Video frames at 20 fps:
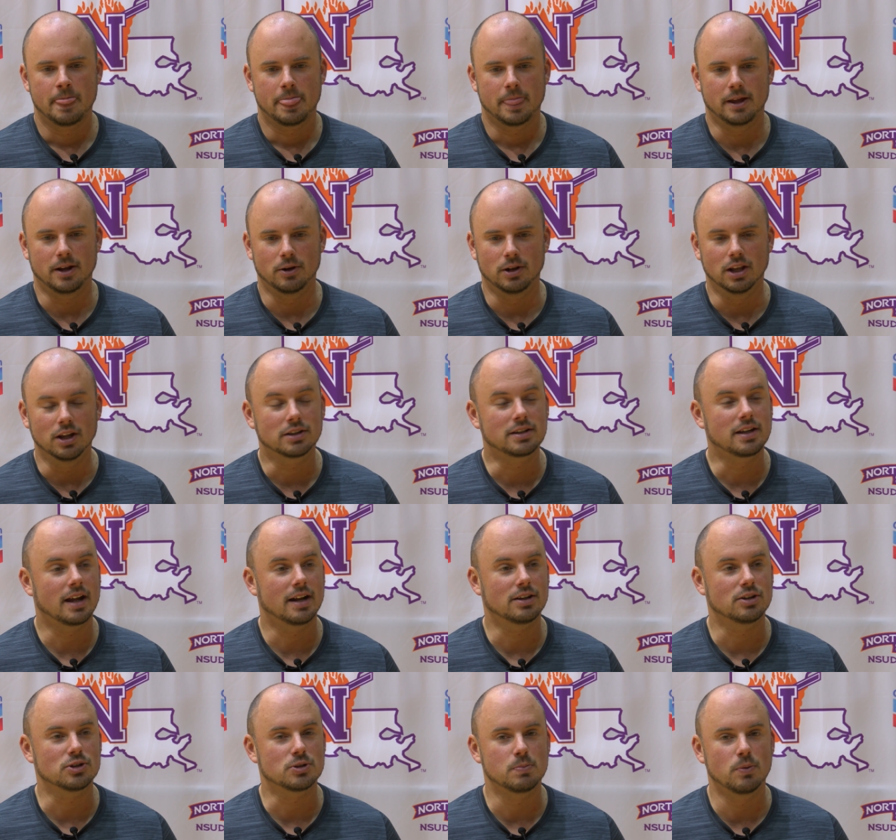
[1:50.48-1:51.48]
You know, looked at
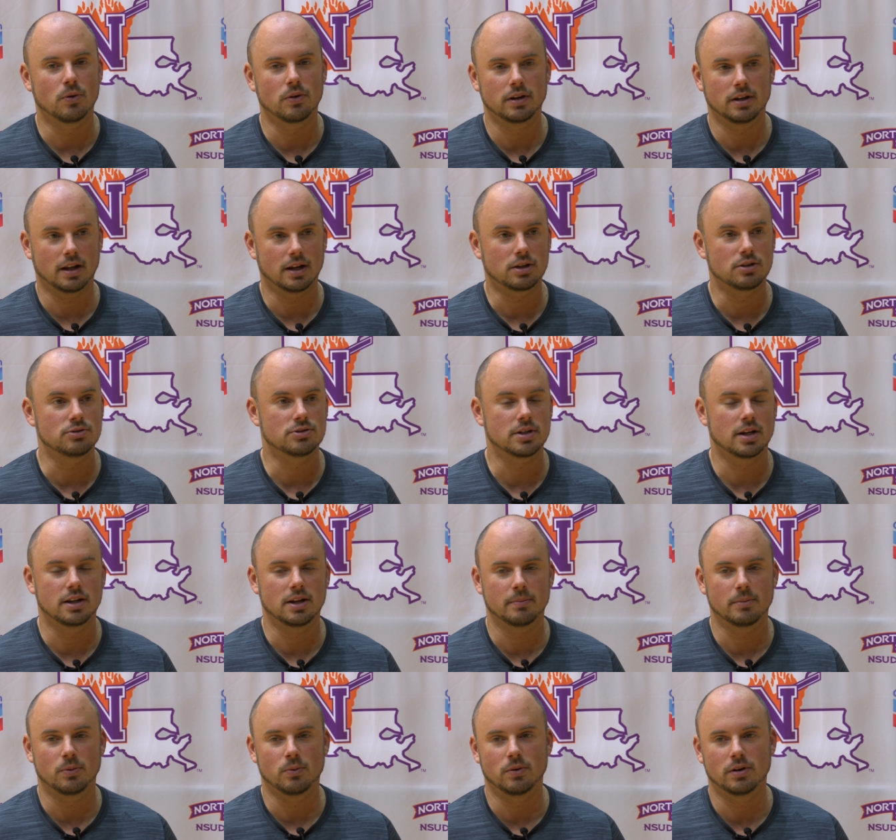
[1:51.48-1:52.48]
it this morning, like you said,
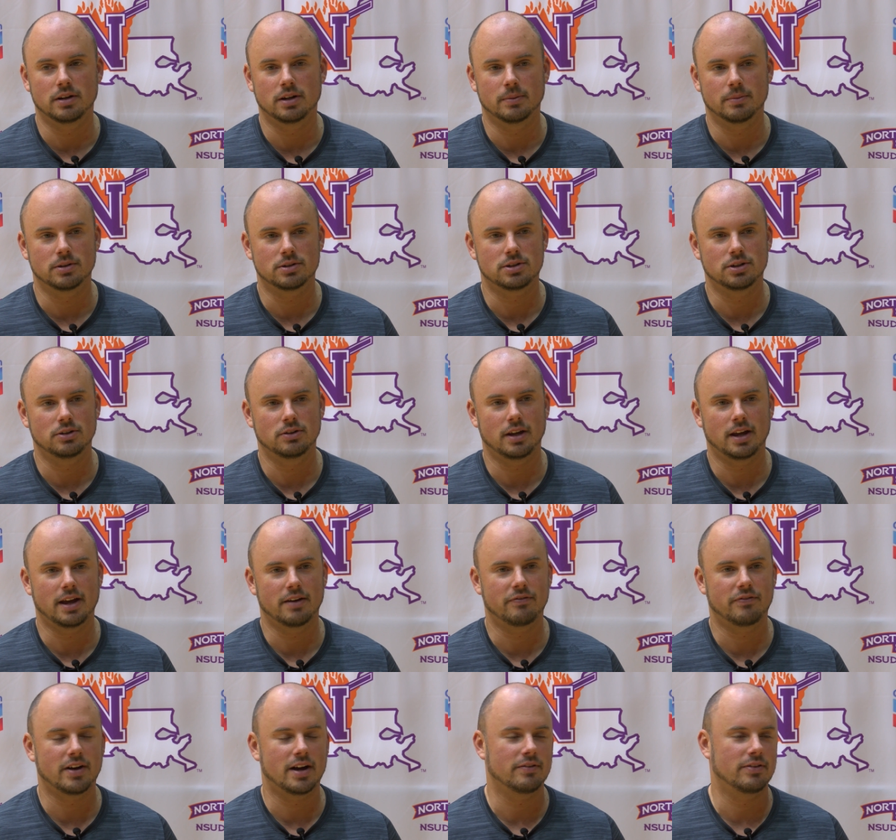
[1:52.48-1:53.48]
number one, number two, they
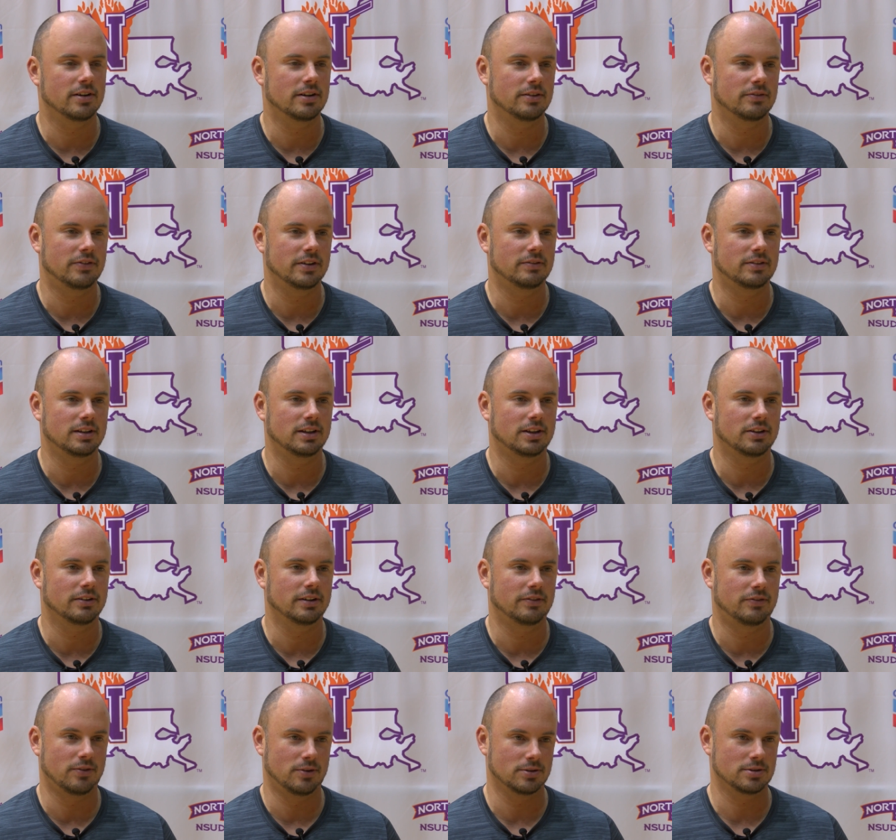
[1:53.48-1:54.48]
have
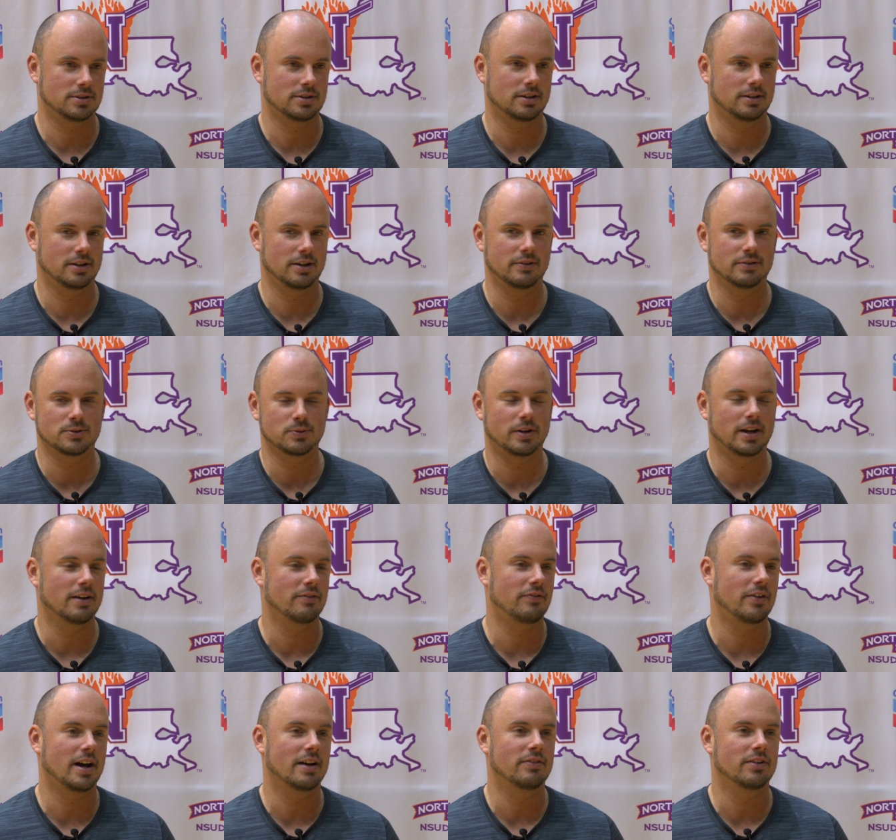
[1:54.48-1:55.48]
553 forced turnovers. We
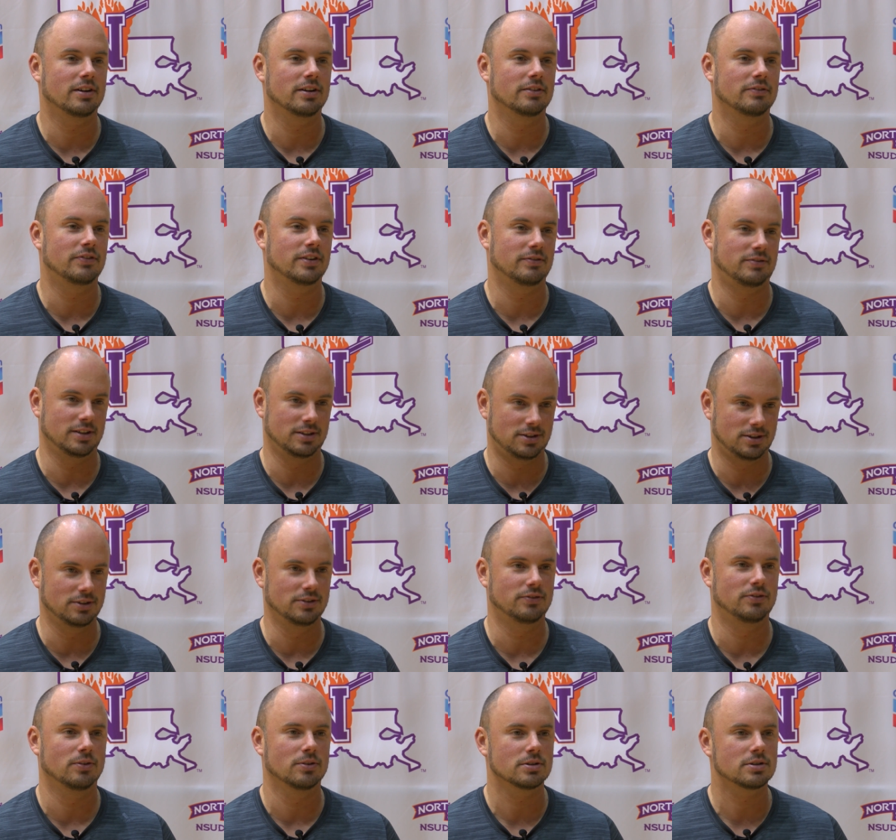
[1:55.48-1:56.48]
have
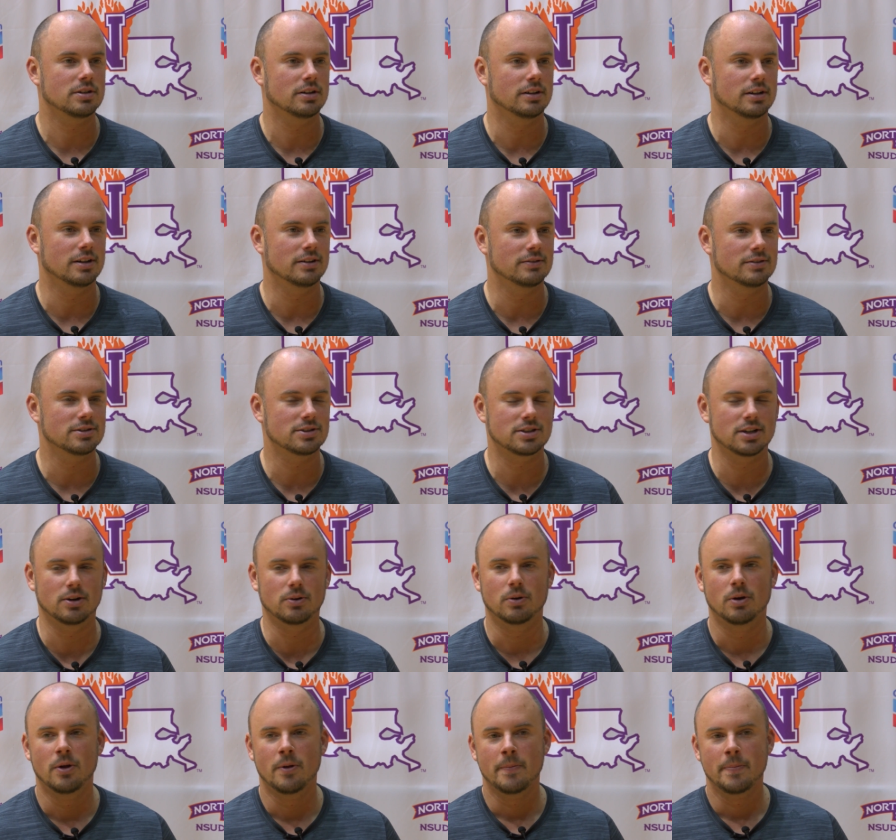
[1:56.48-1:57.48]
552 forced turnovers.
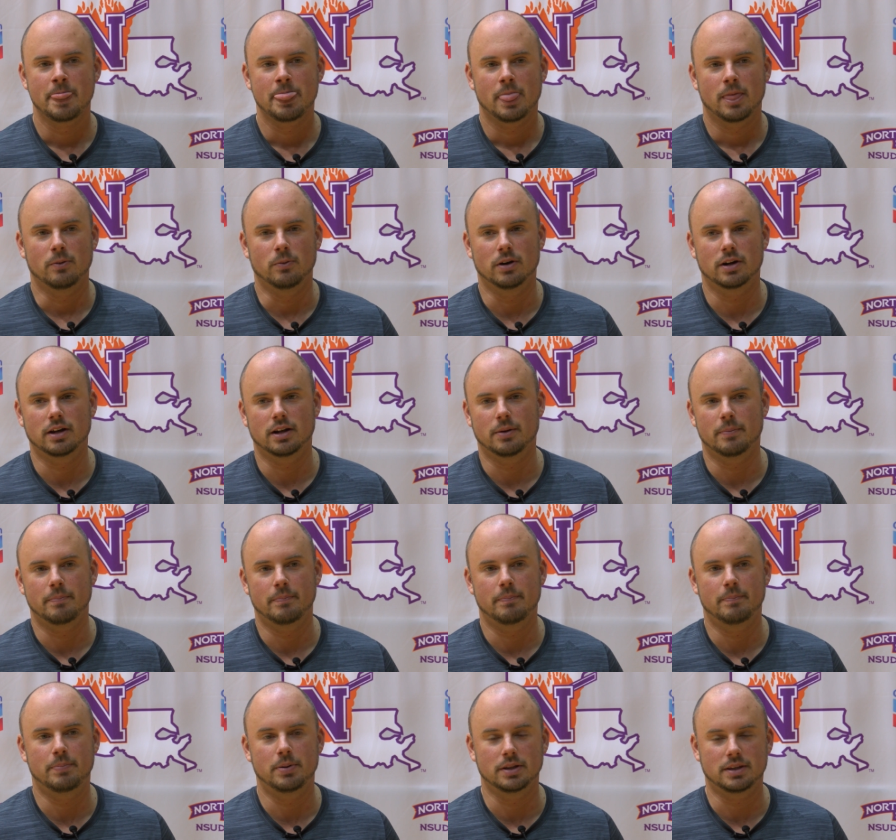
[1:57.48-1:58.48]
So, we're going to
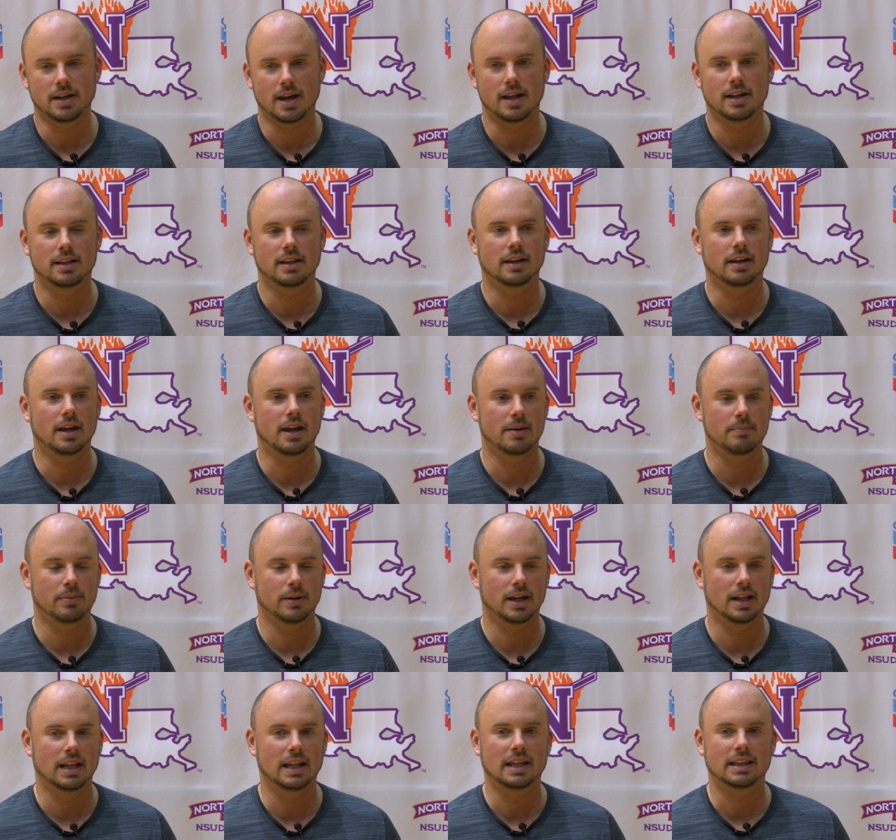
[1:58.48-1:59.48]
put that in the game
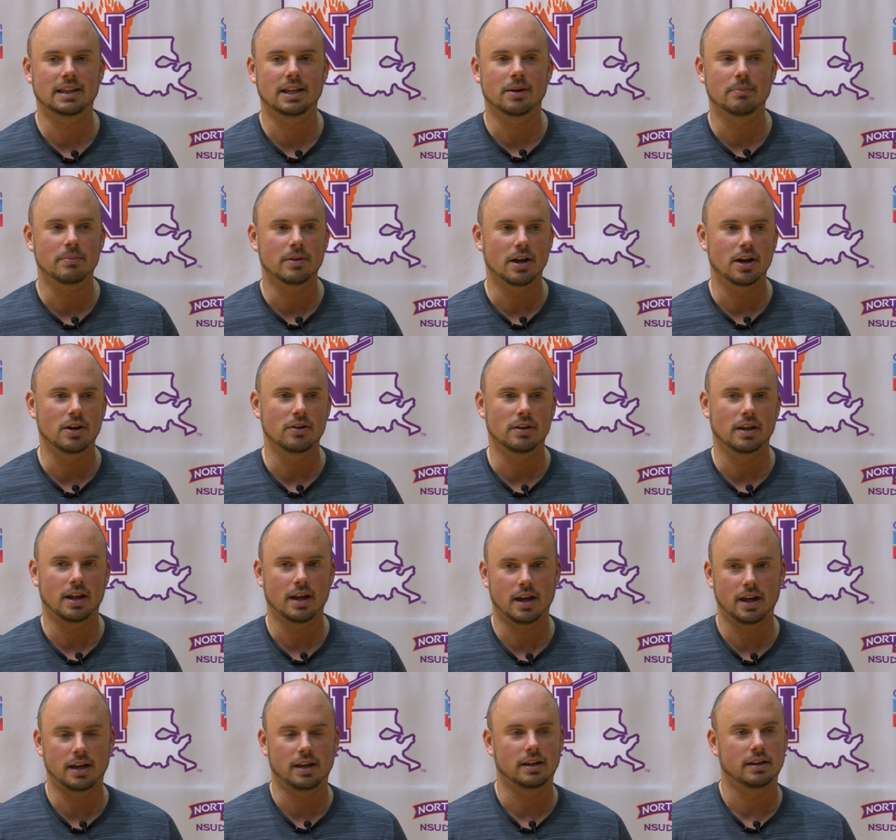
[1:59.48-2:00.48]
plan, let them know that,
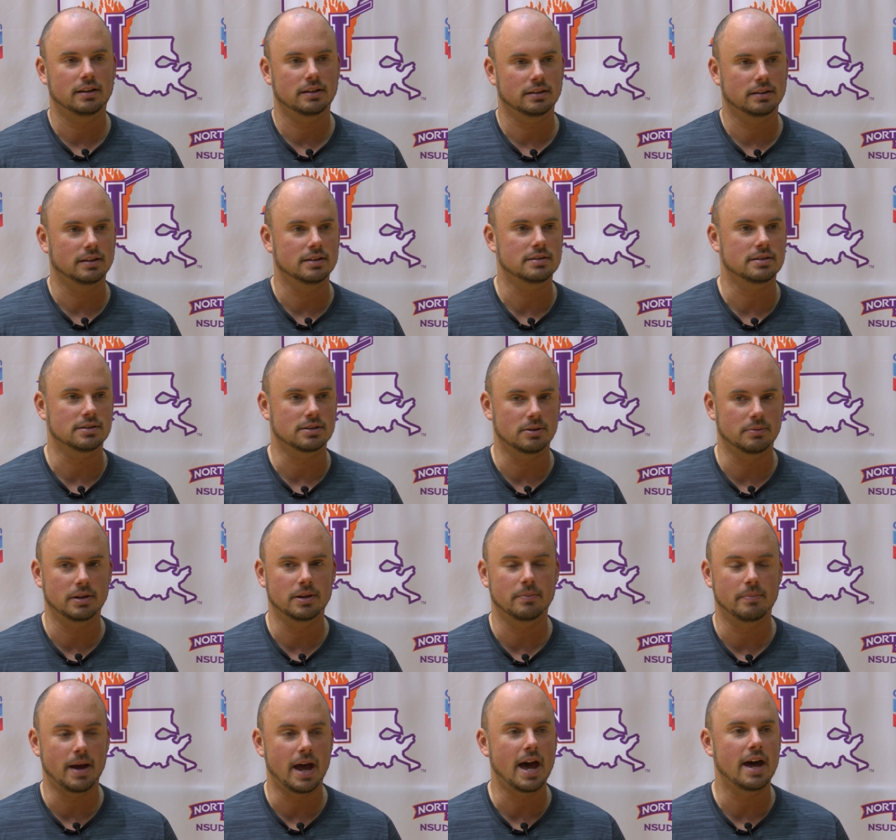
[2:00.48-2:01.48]
hey, this is going to
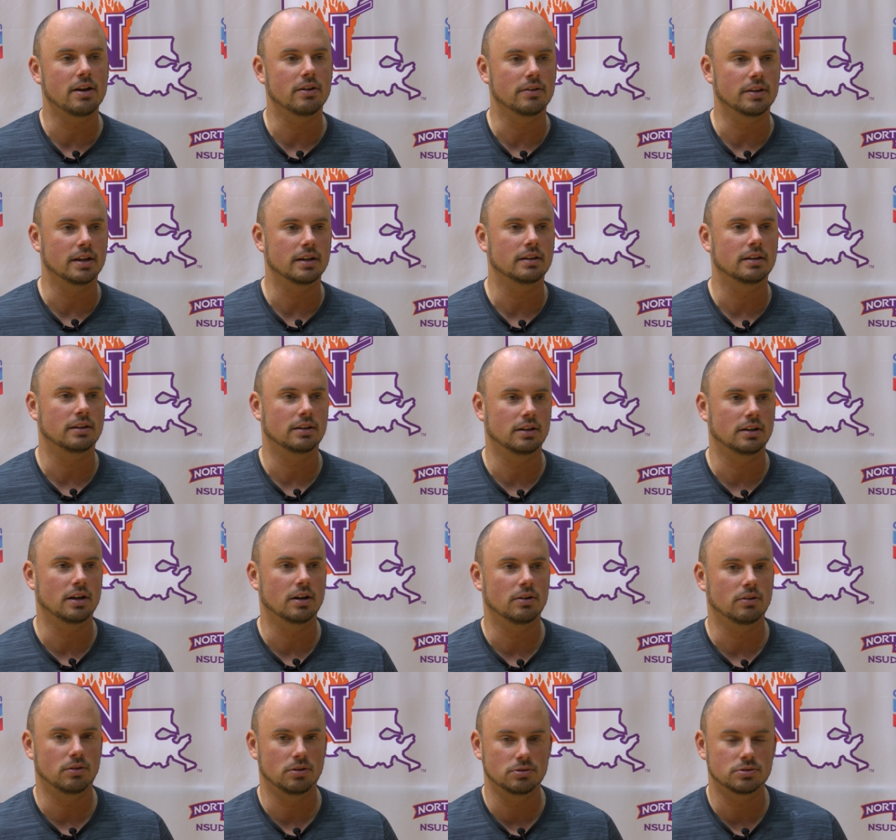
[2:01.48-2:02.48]
be the battle that, you
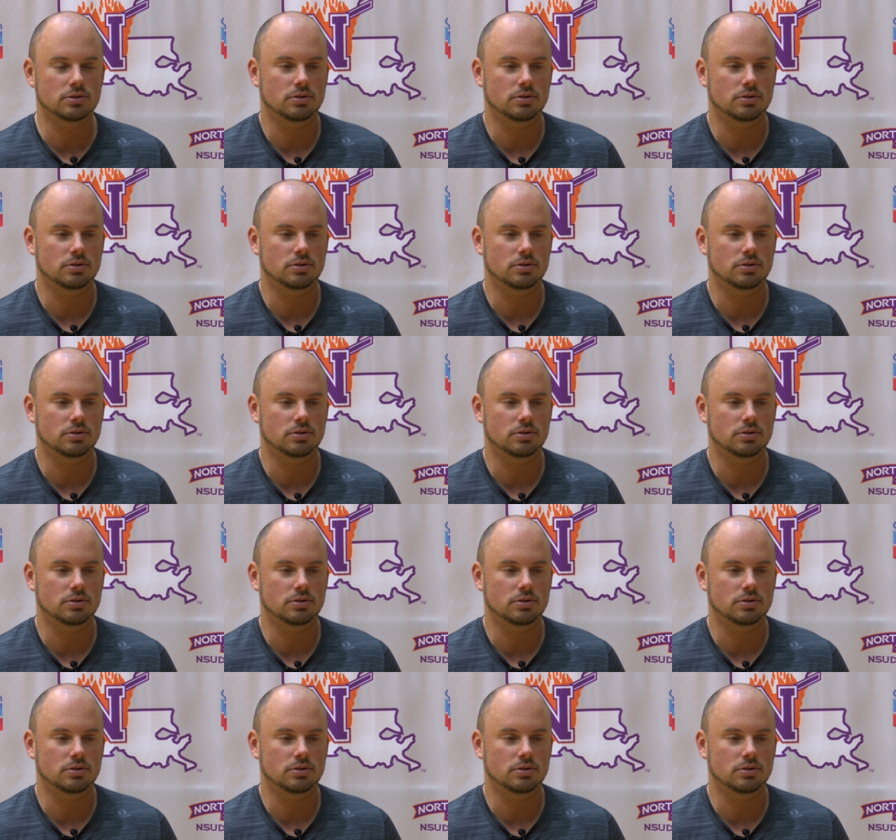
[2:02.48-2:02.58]
know, who's,